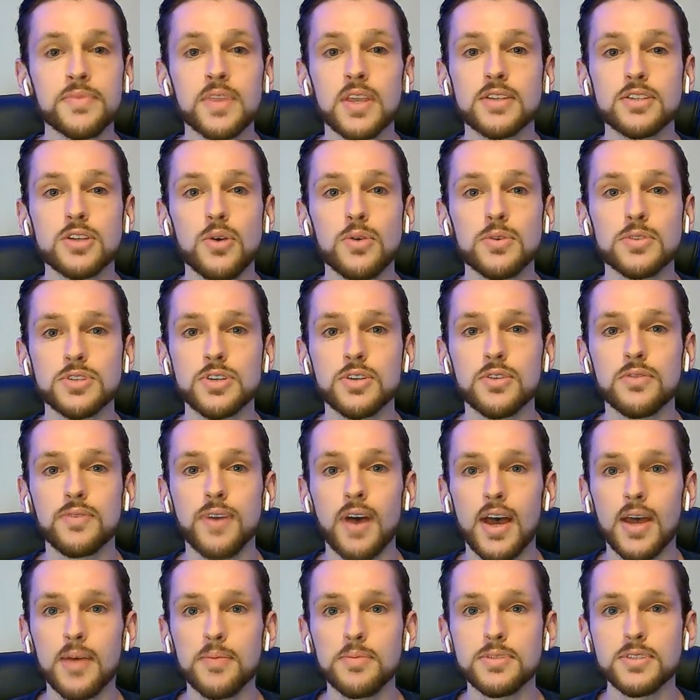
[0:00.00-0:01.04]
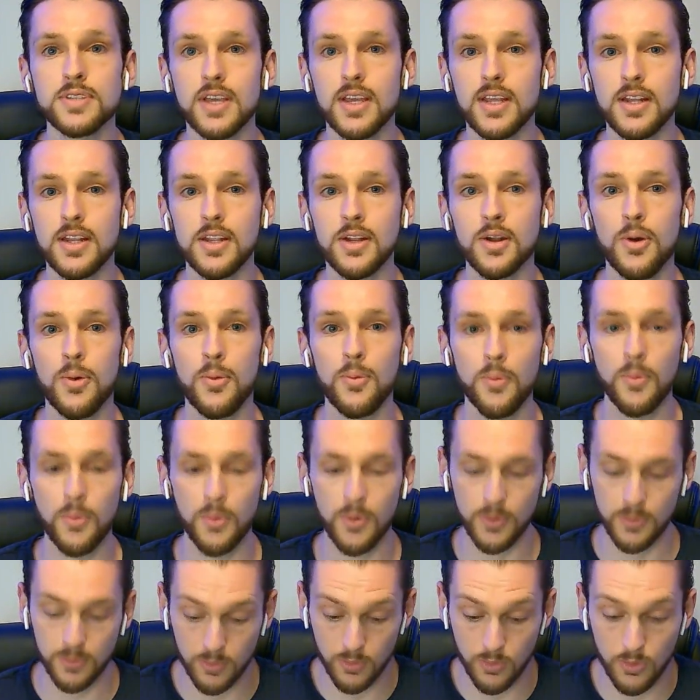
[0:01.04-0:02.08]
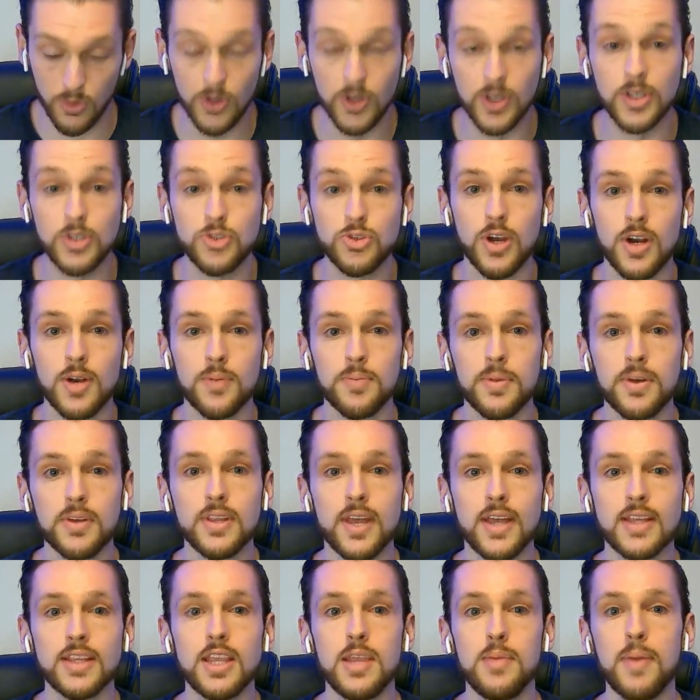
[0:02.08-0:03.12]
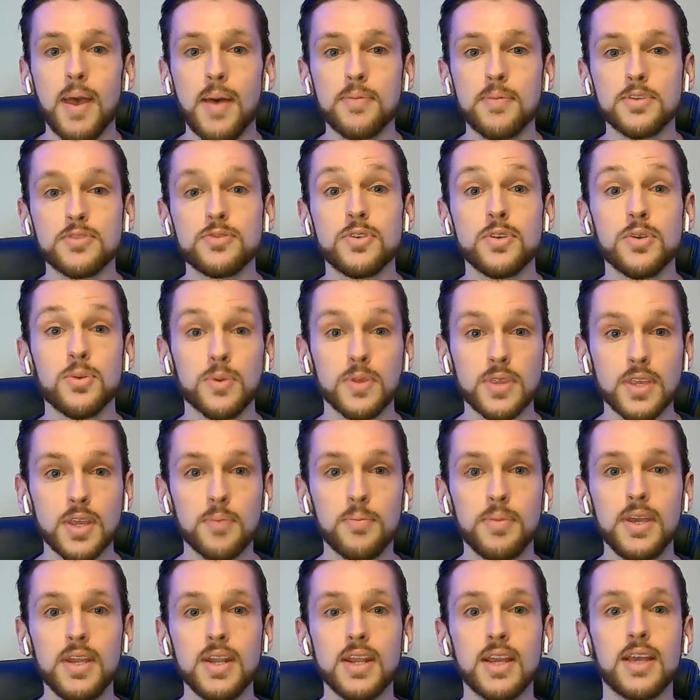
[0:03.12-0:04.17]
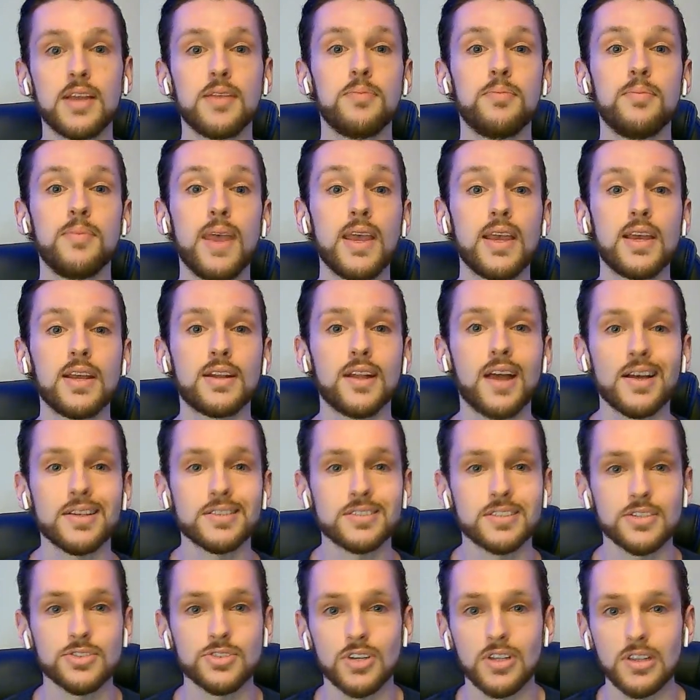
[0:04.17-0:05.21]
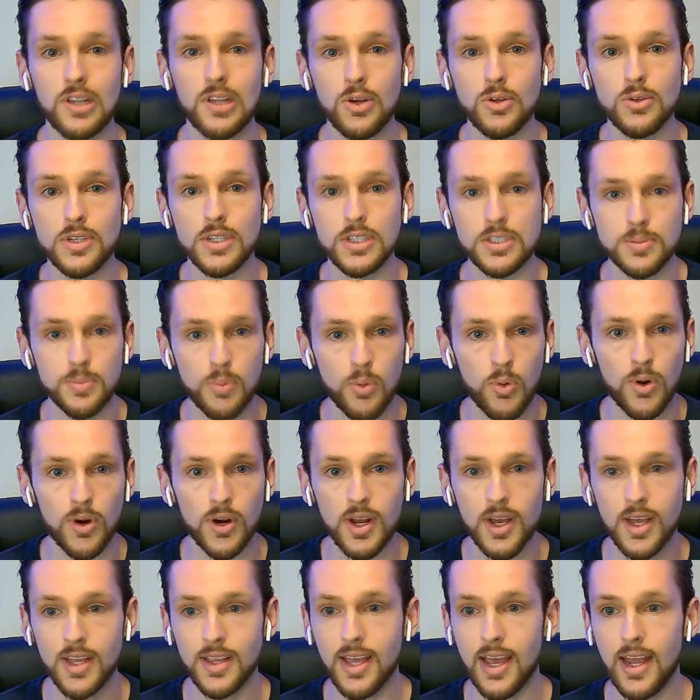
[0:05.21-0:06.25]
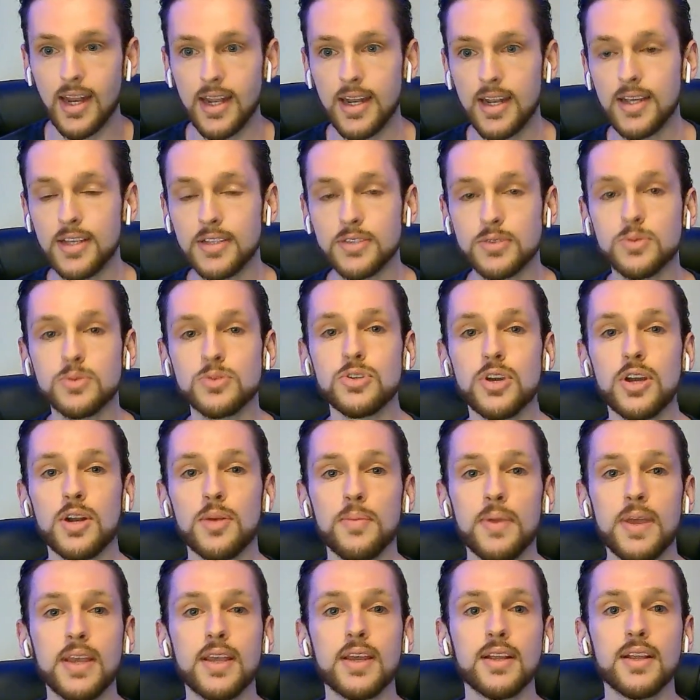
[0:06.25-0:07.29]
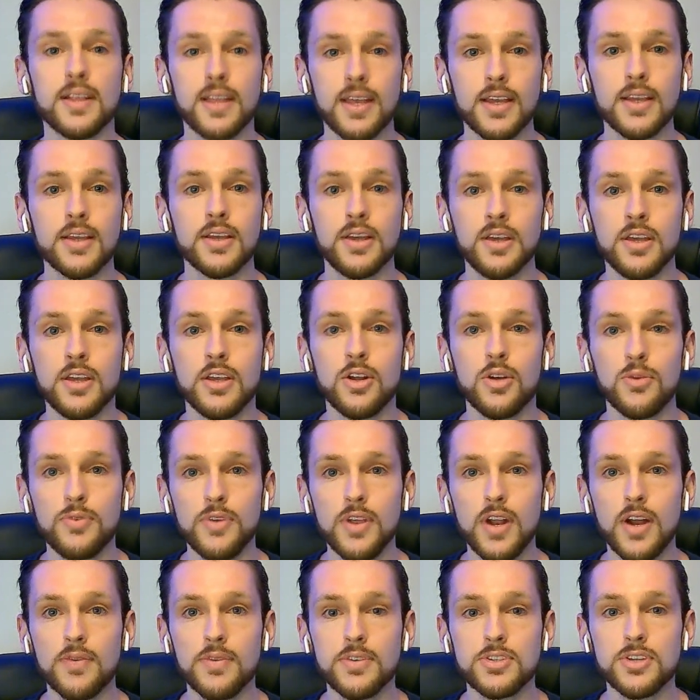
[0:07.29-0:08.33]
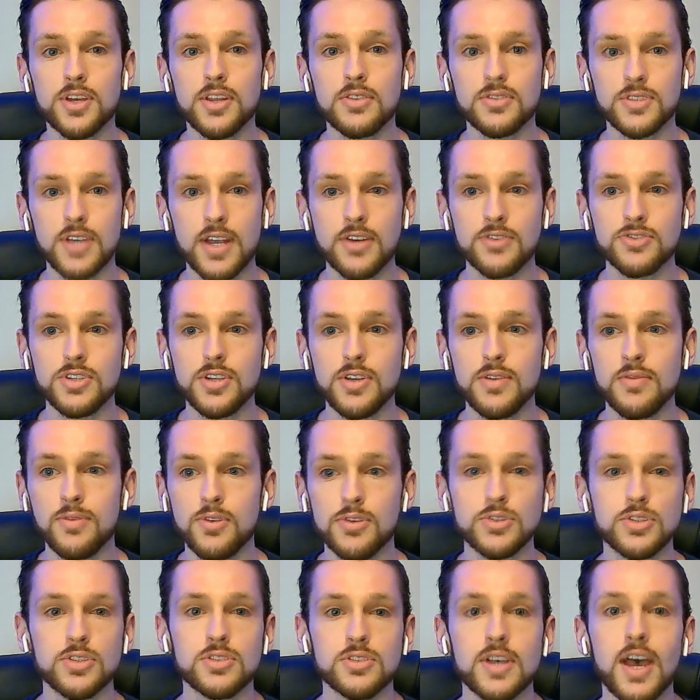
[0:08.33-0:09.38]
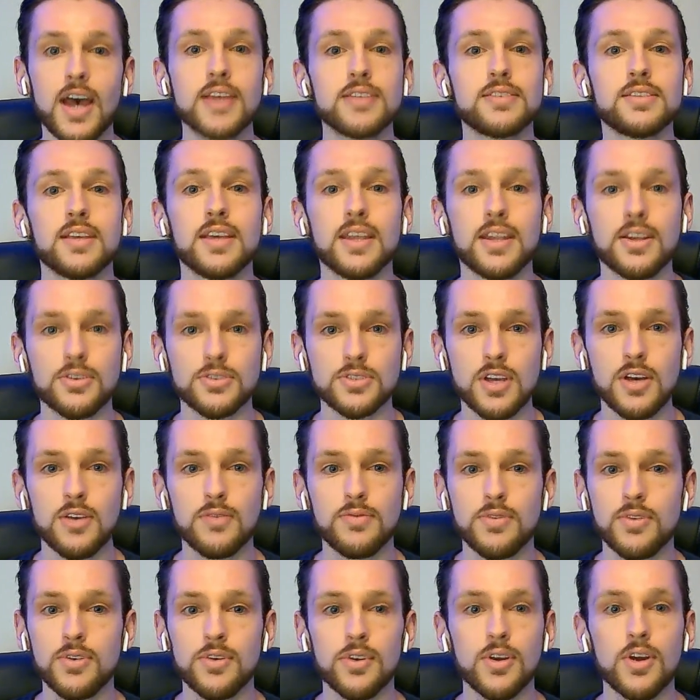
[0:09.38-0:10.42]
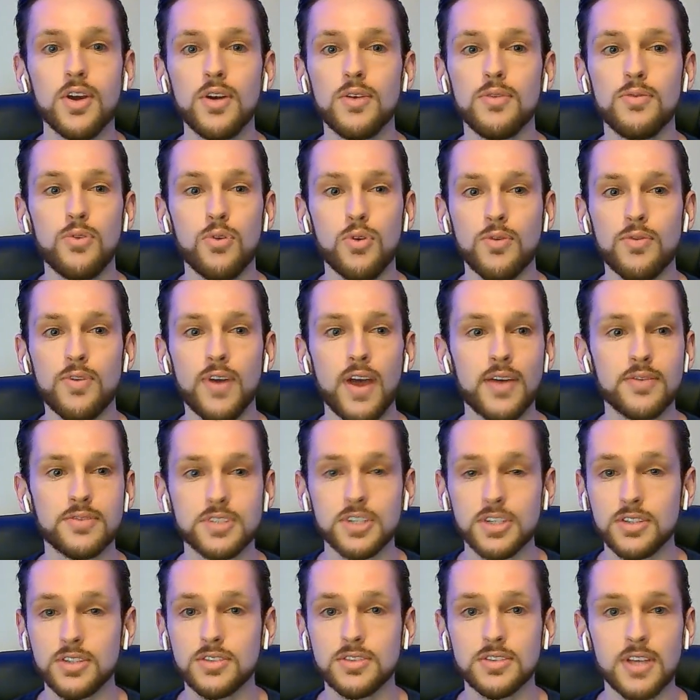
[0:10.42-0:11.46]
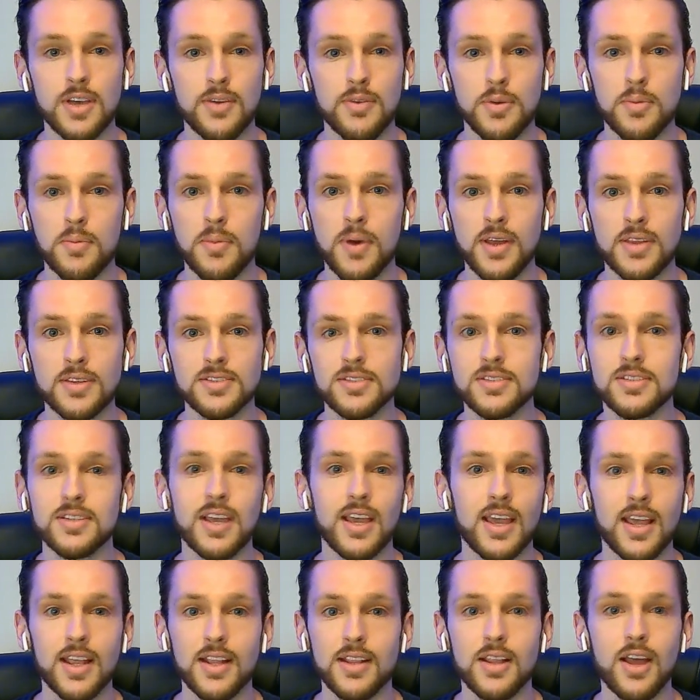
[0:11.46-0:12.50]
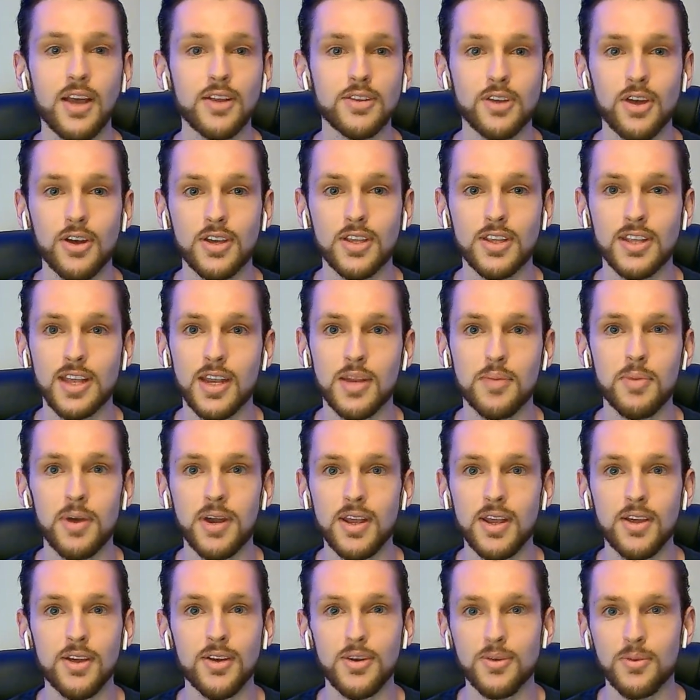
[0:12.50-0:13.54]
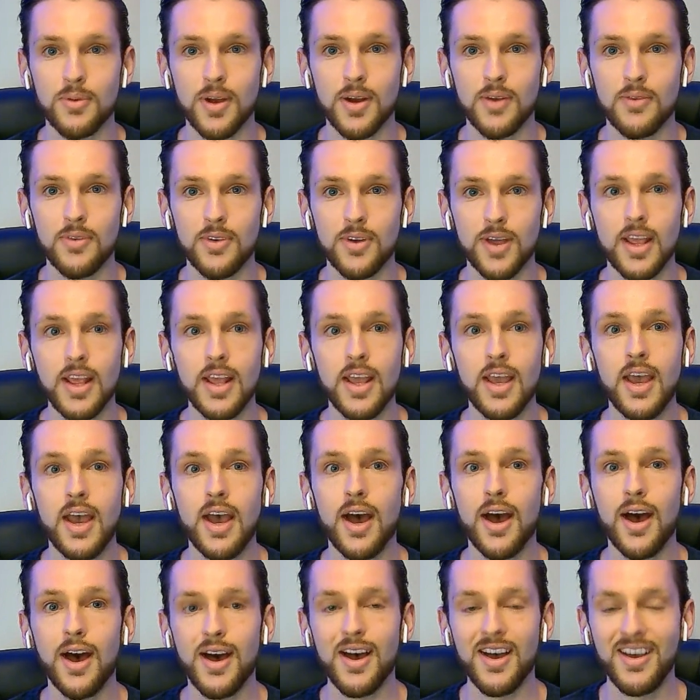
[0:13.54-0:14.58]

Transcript: it's always good vibes and you know we're really trying to build that team atmosphere with competing and make it not such a lonely sport that it is we're trying to make it like you know feed off each other's energy versus isolating yourself for four five six seven months and not talking to anybody or whatever right uh,